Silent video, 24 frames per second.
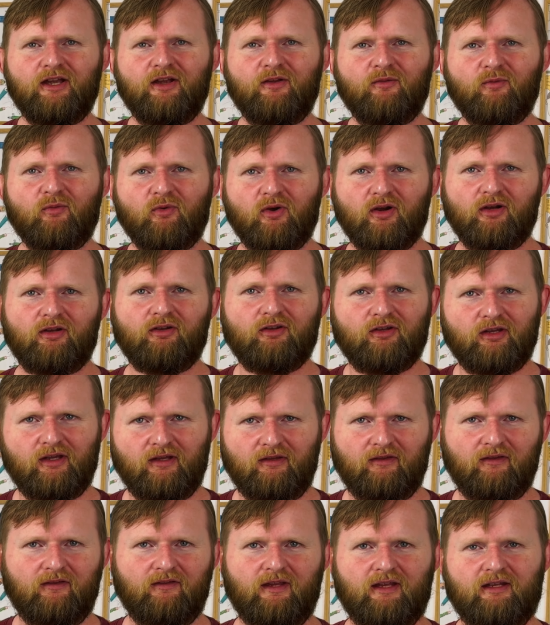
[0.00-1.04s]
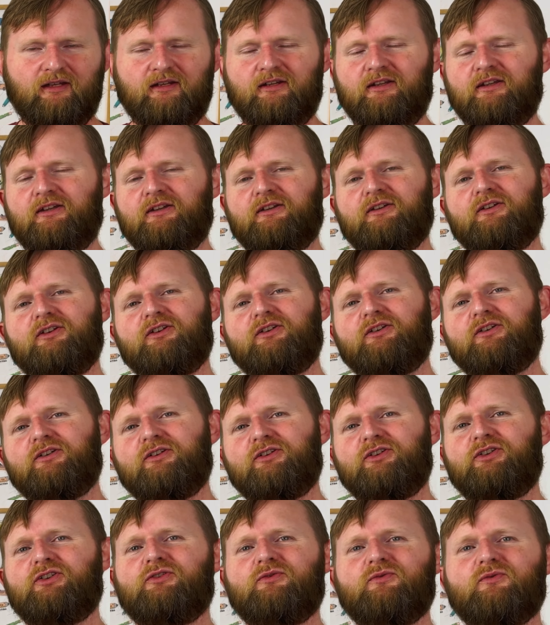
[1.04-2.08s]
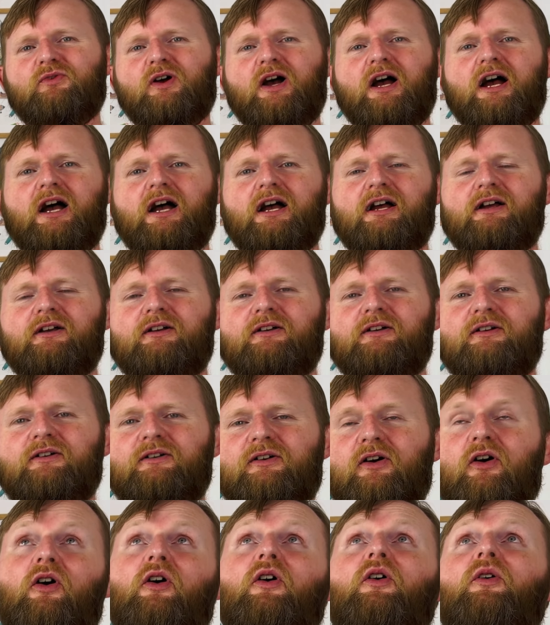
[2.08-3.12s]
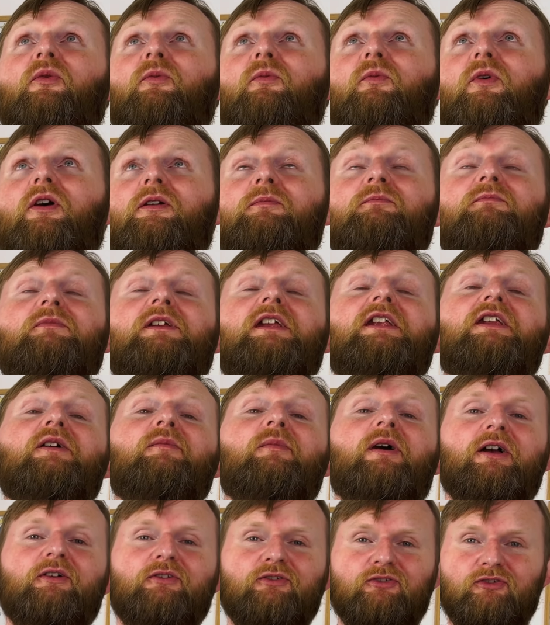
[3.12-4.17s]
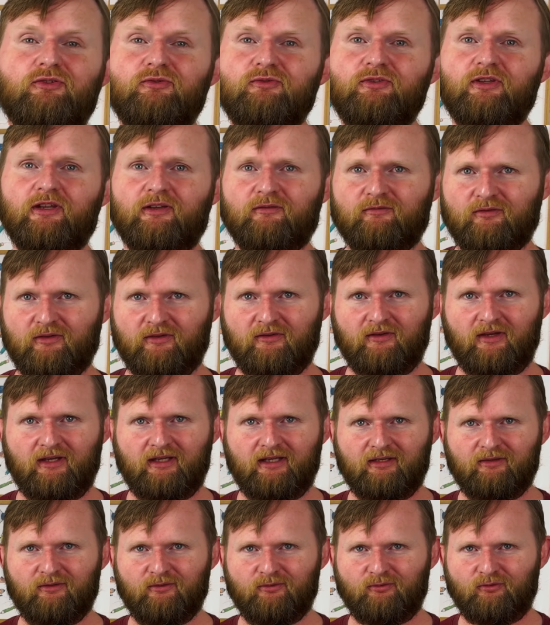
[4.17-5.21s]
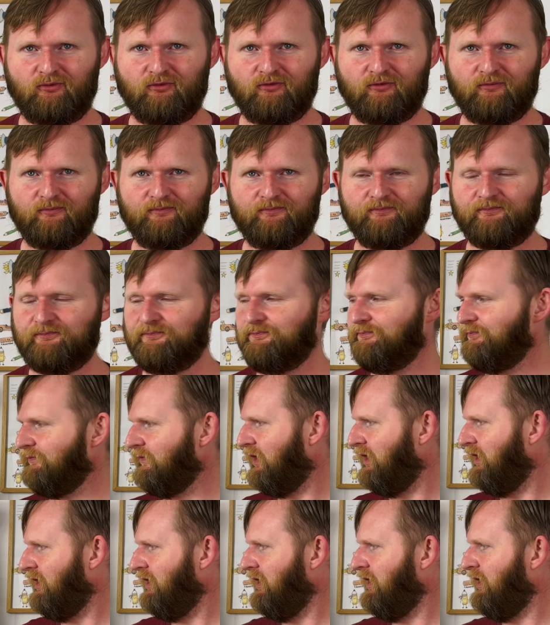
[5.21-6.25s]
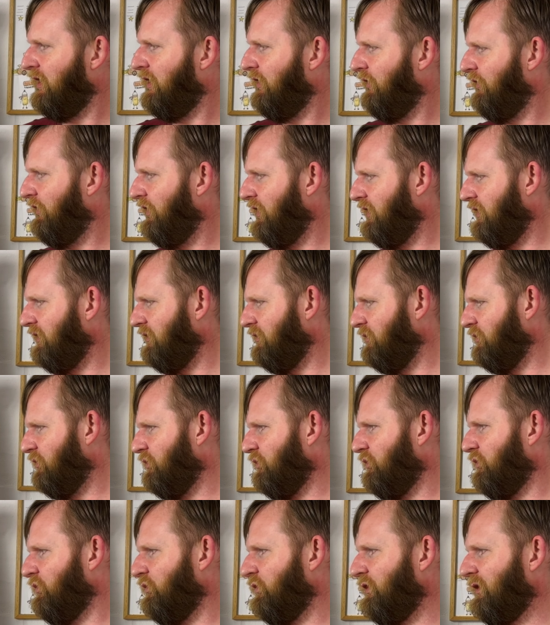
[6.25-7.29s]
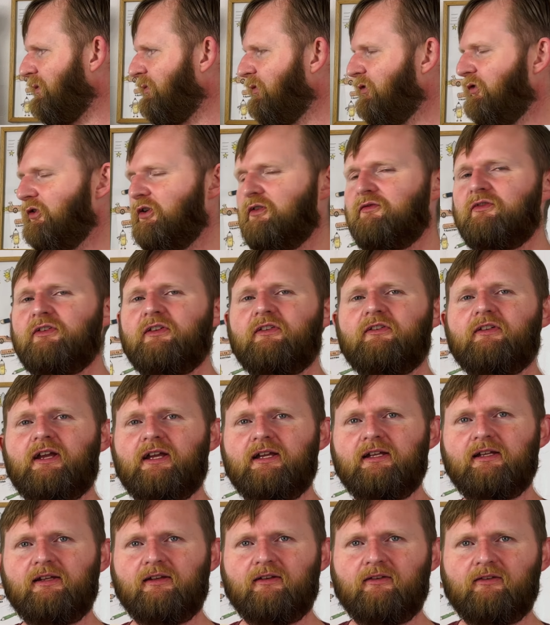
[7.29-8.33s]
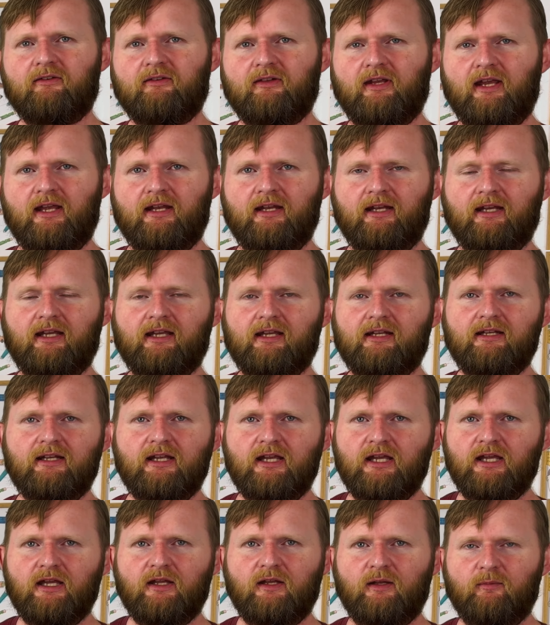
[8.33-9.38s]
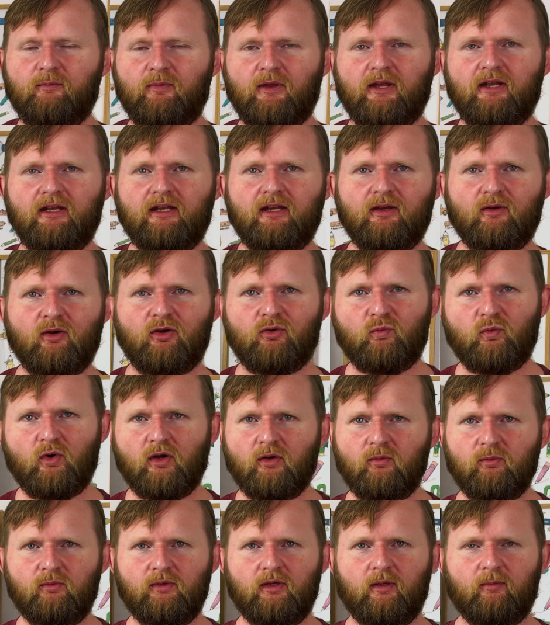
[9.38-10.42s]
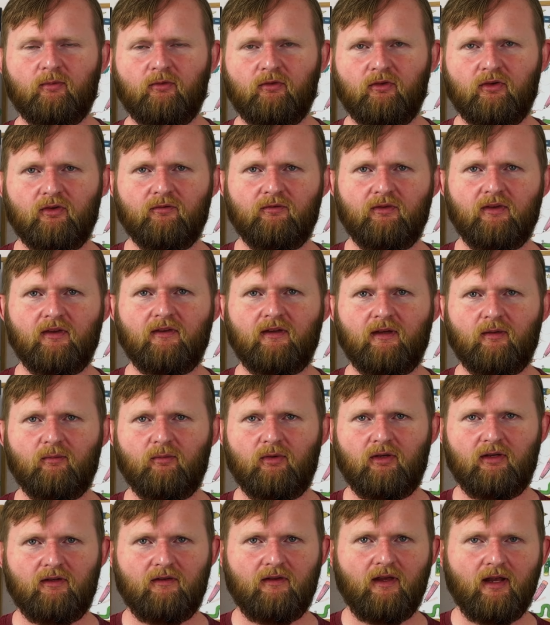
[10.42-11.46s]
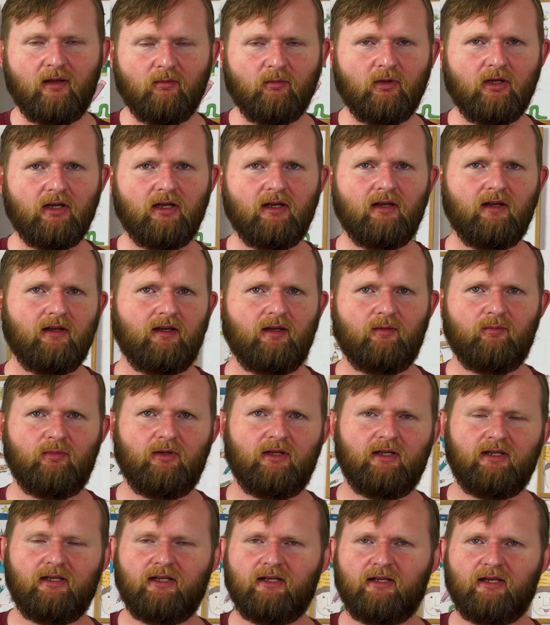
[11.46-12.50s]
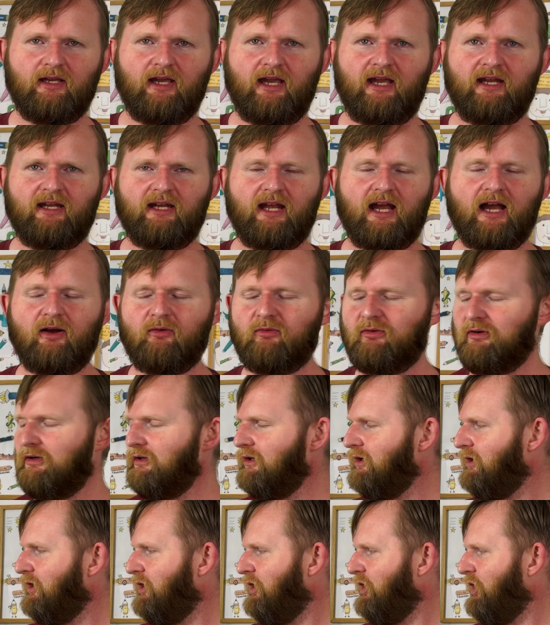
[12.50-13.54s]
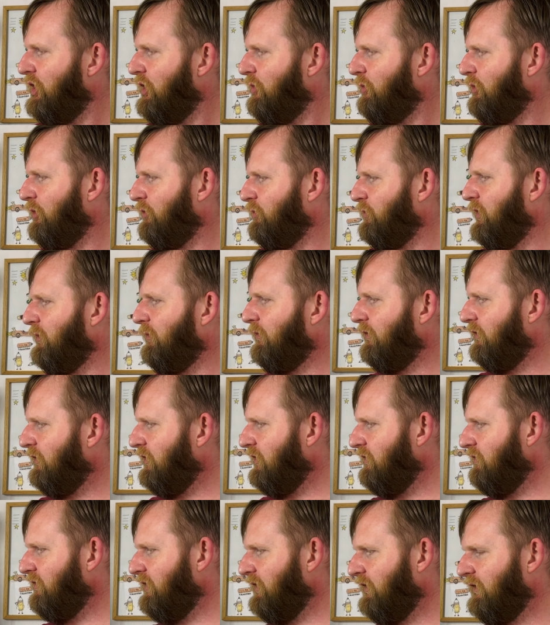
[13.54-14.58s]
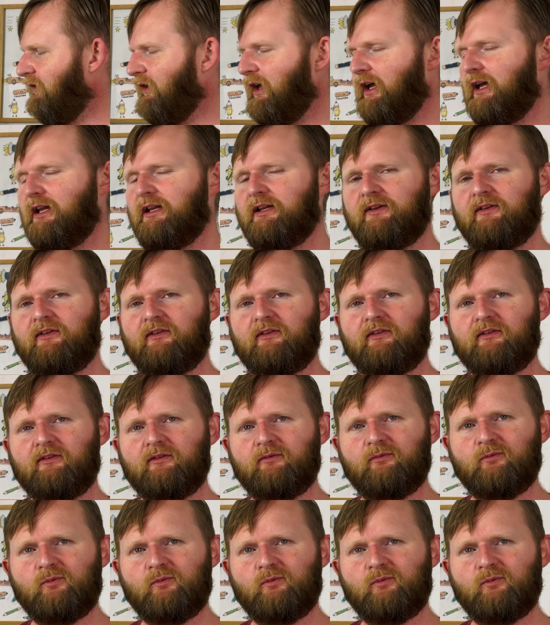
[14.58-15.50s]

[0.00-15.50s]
What is it that you are, or what medium are you using for taking notes? Then we observe in silence. And again, depending on what we observe, this can be 10 minutes, it can be an hour, but we observe in silence.